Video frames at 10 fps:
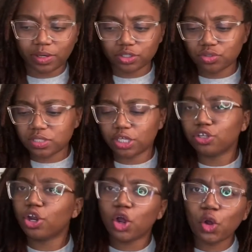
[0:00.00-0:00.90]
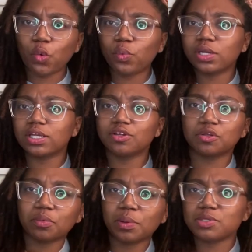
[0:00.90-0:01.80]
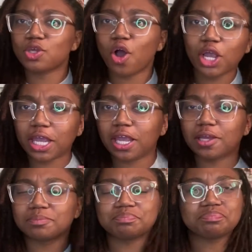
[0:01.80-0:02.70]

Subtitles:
and she was like, you know, when we was talking